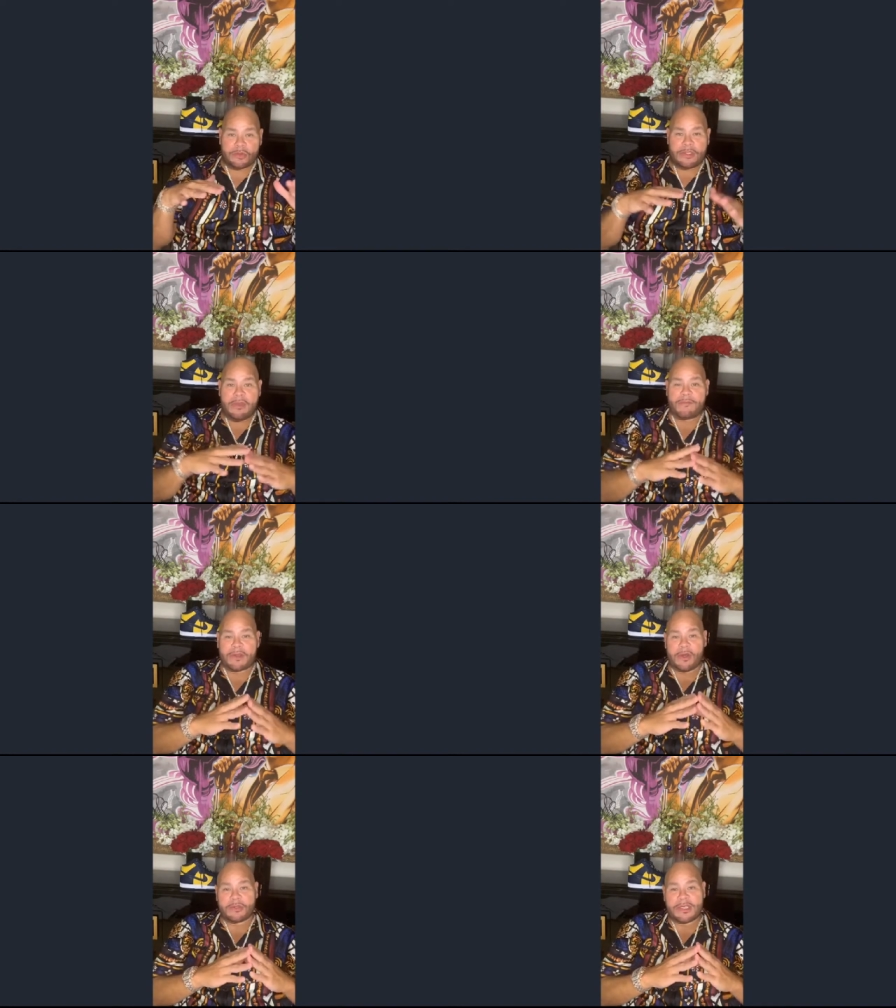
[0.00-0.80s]

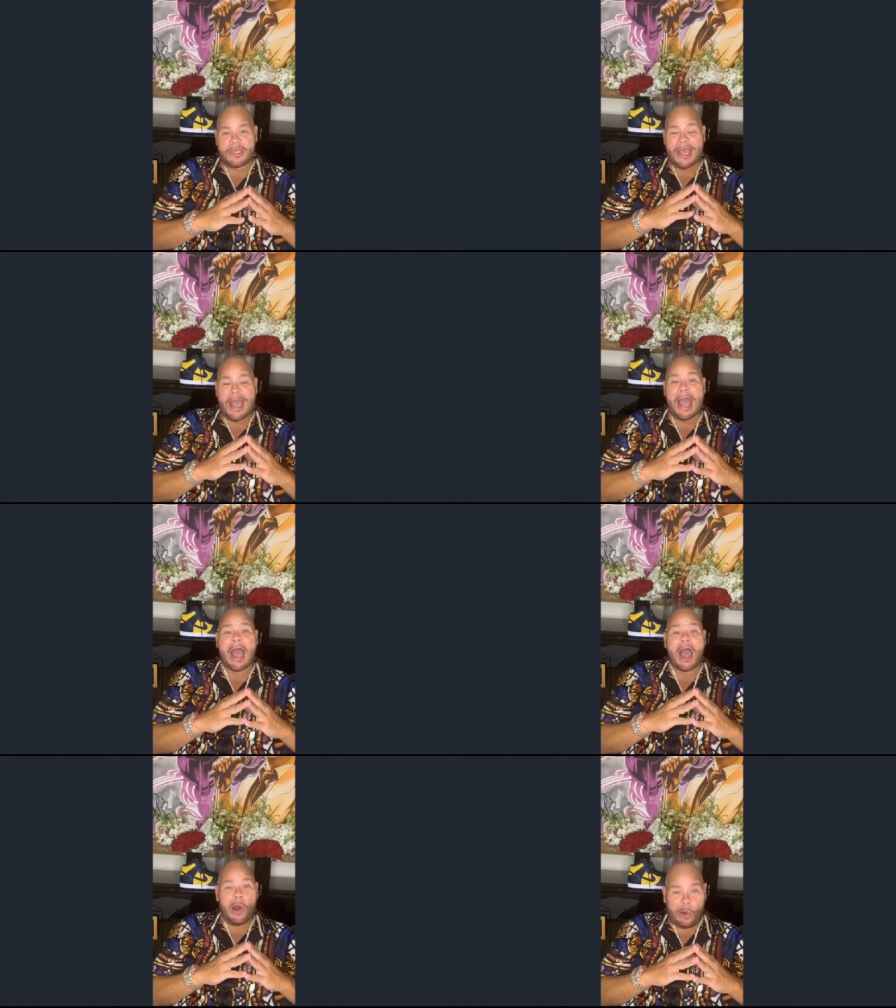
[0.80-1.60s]
difficulty, I
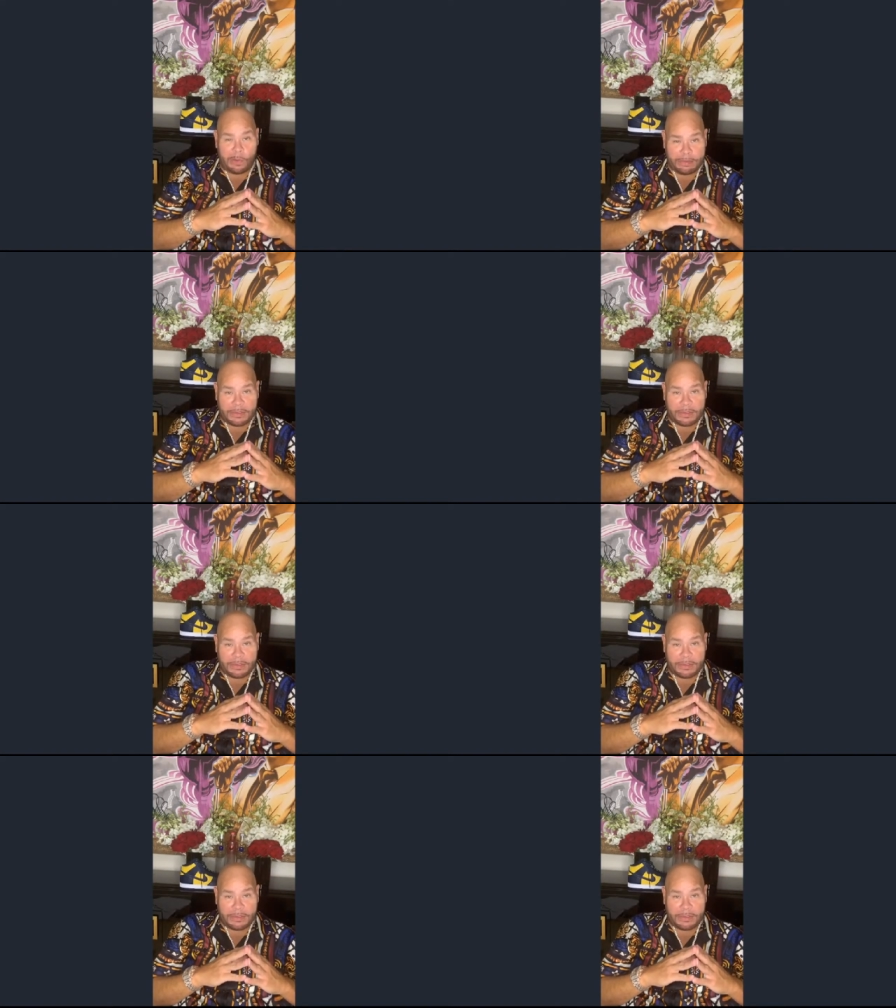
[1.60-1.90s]
hope.